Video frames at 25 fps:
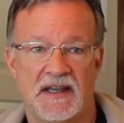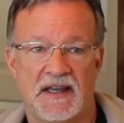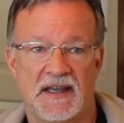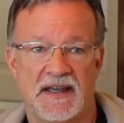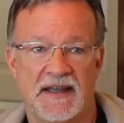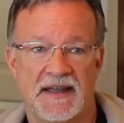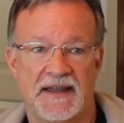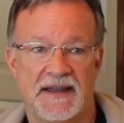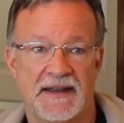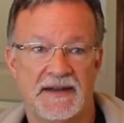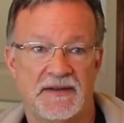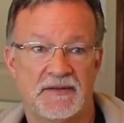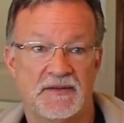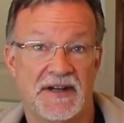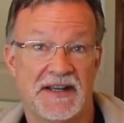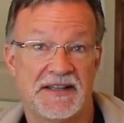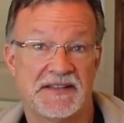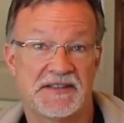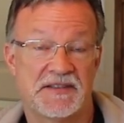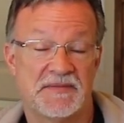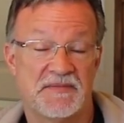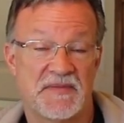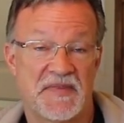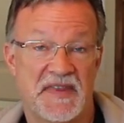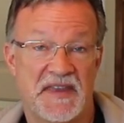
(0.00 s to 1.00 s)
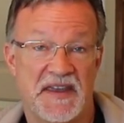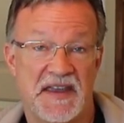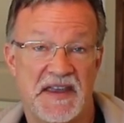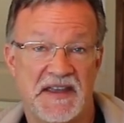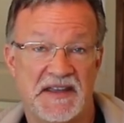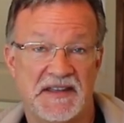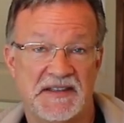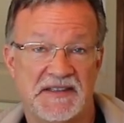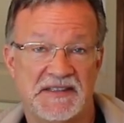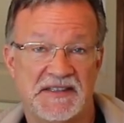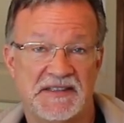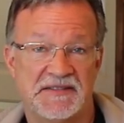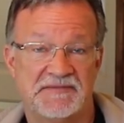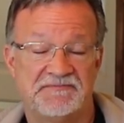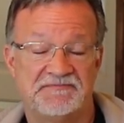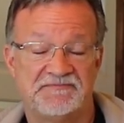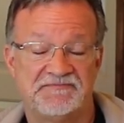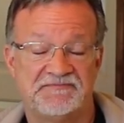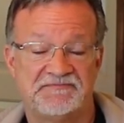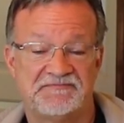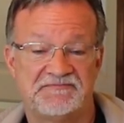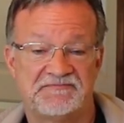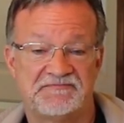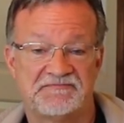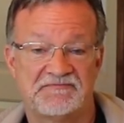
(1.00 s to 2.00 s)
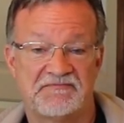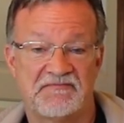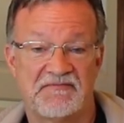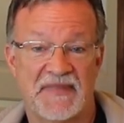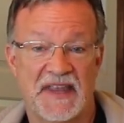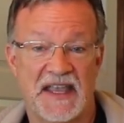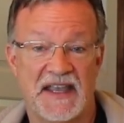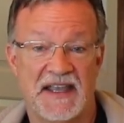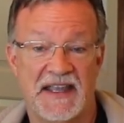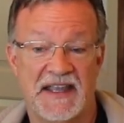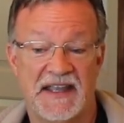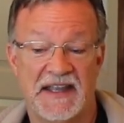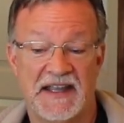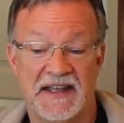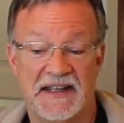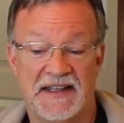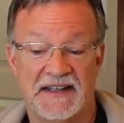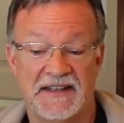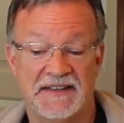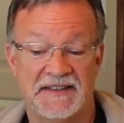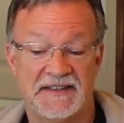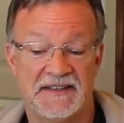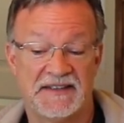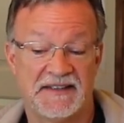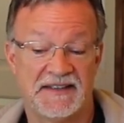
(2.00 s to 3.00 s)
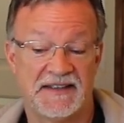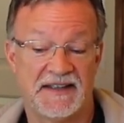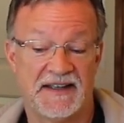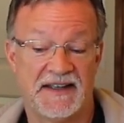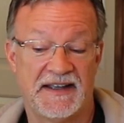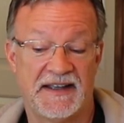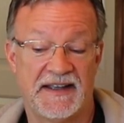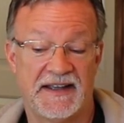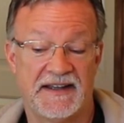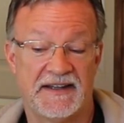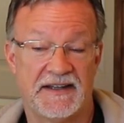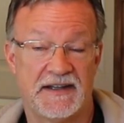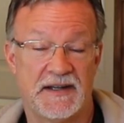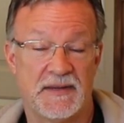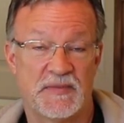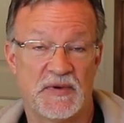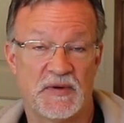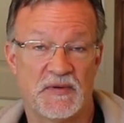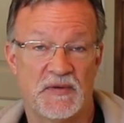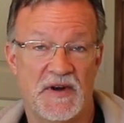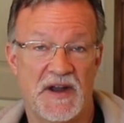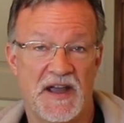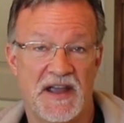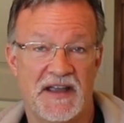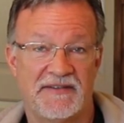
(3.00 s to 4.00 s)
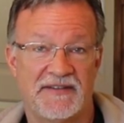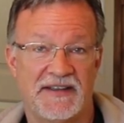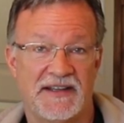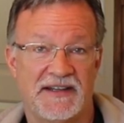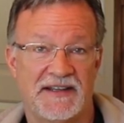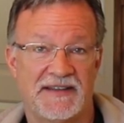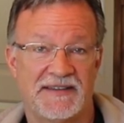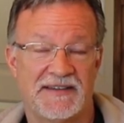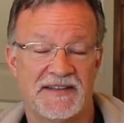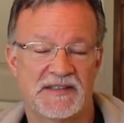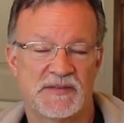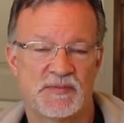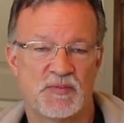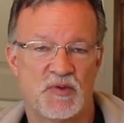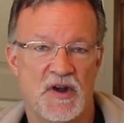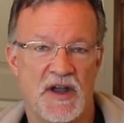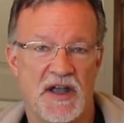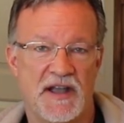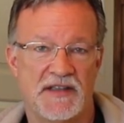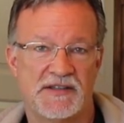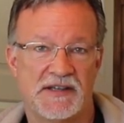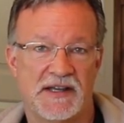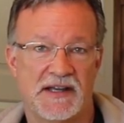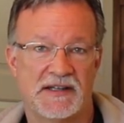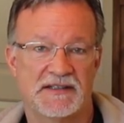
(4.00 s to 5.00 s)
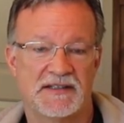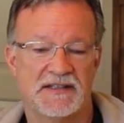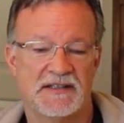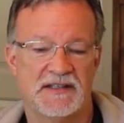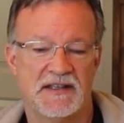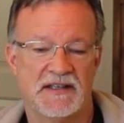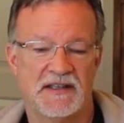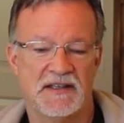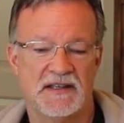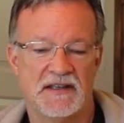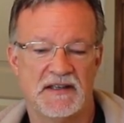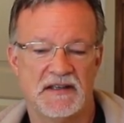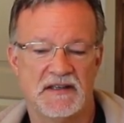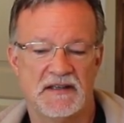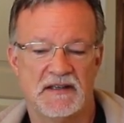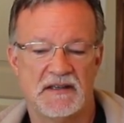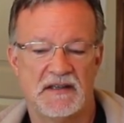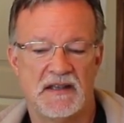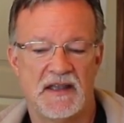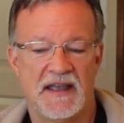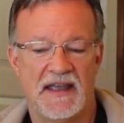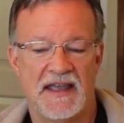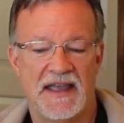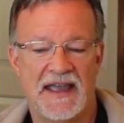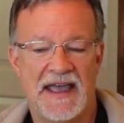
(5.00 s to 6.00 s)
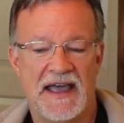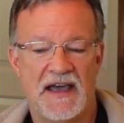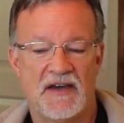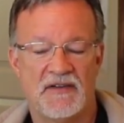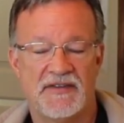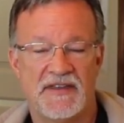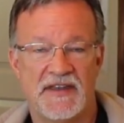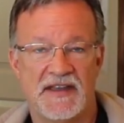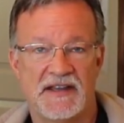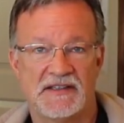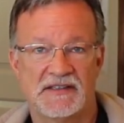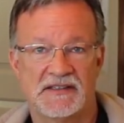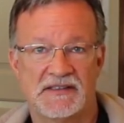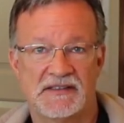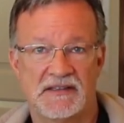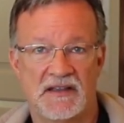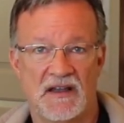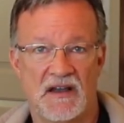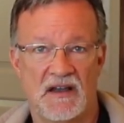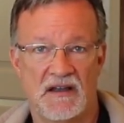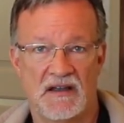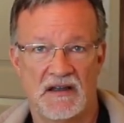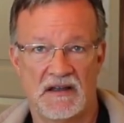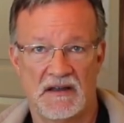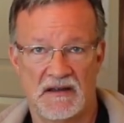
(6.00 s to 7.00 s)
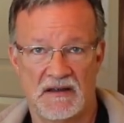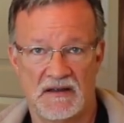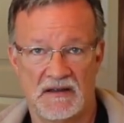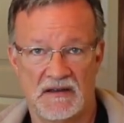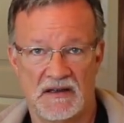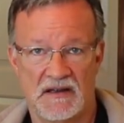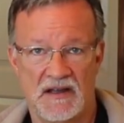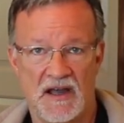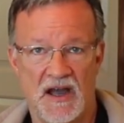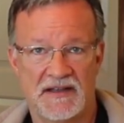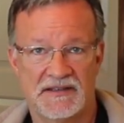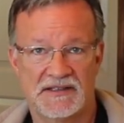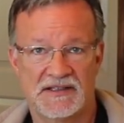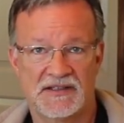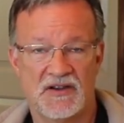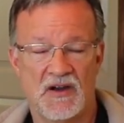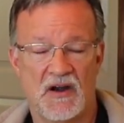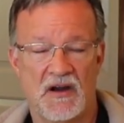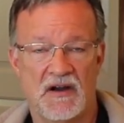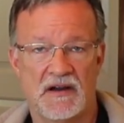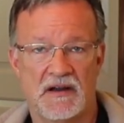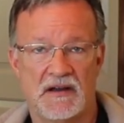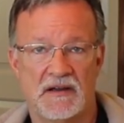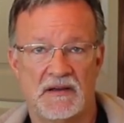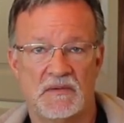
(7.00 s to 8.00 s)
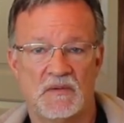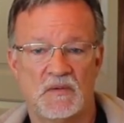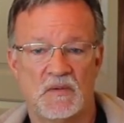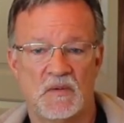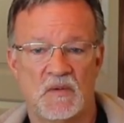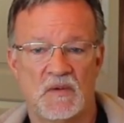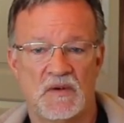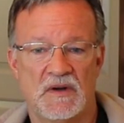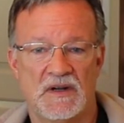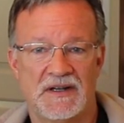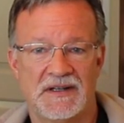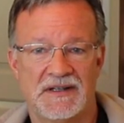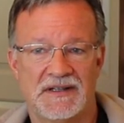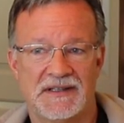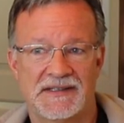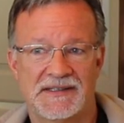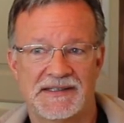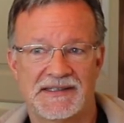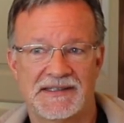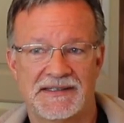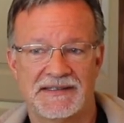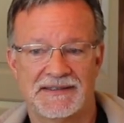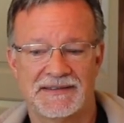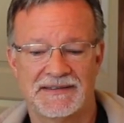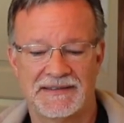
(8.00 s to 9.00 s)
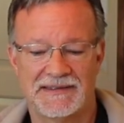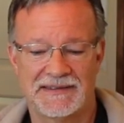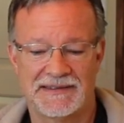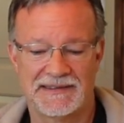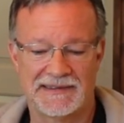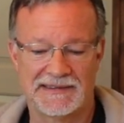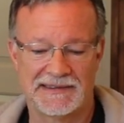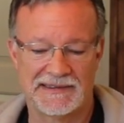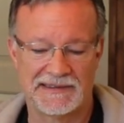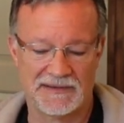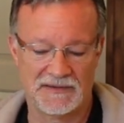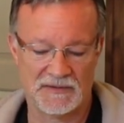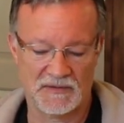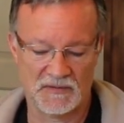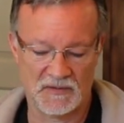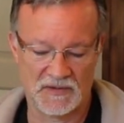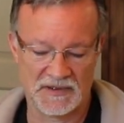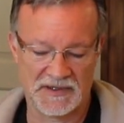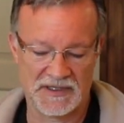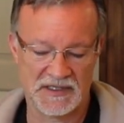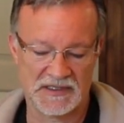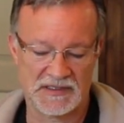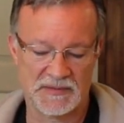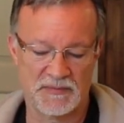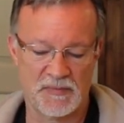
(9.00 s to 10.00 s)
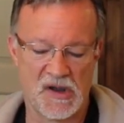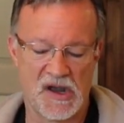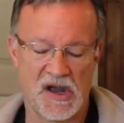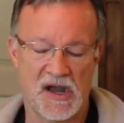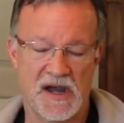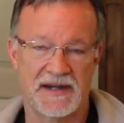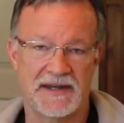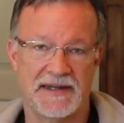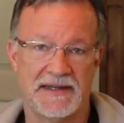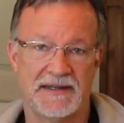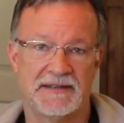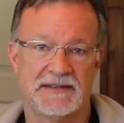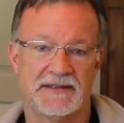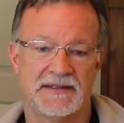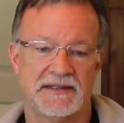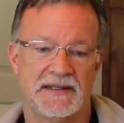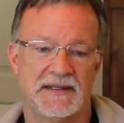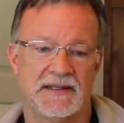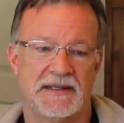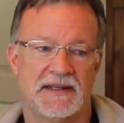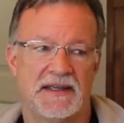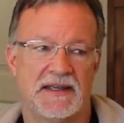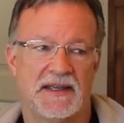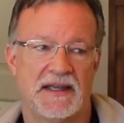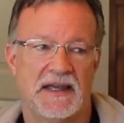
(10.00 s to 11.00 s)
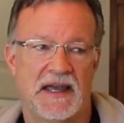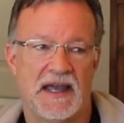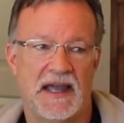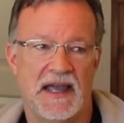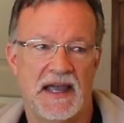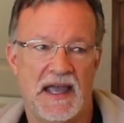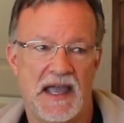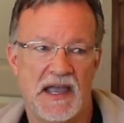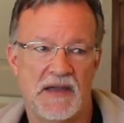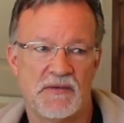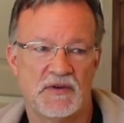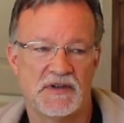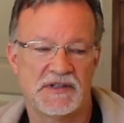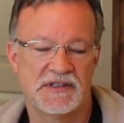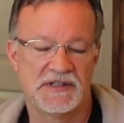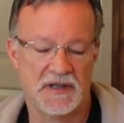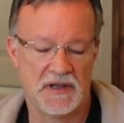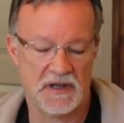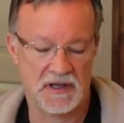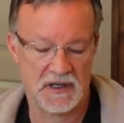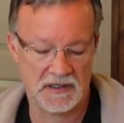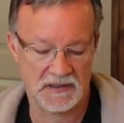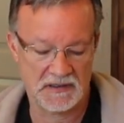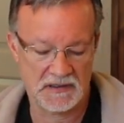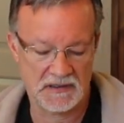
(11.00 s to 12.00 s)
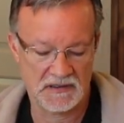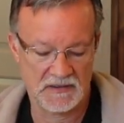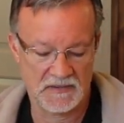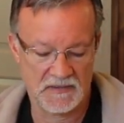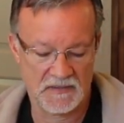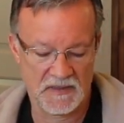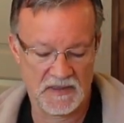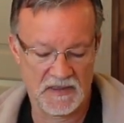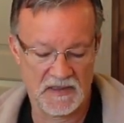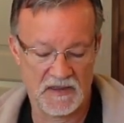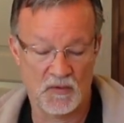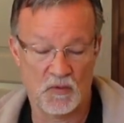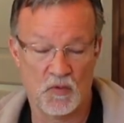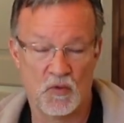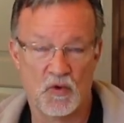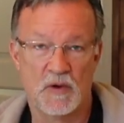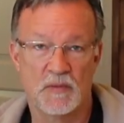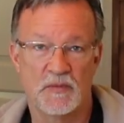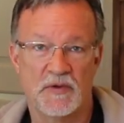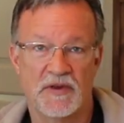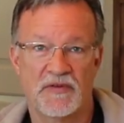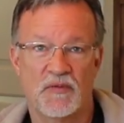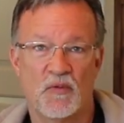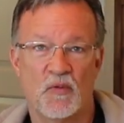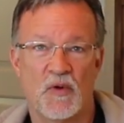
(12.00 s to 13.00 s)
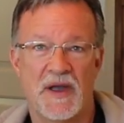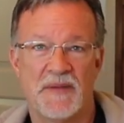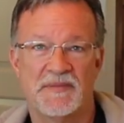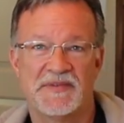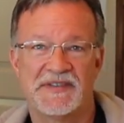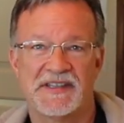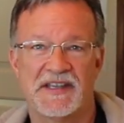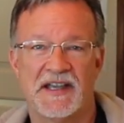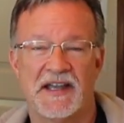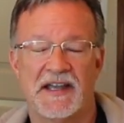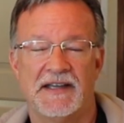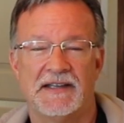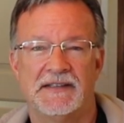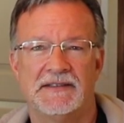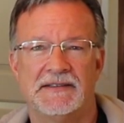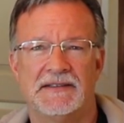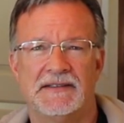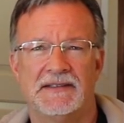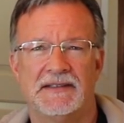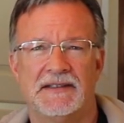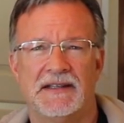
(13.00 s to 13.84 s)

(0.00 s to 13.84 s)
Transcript: I read some things, and I ended up arriving at this project. How things got started was with this body. I was on the Warmoth website,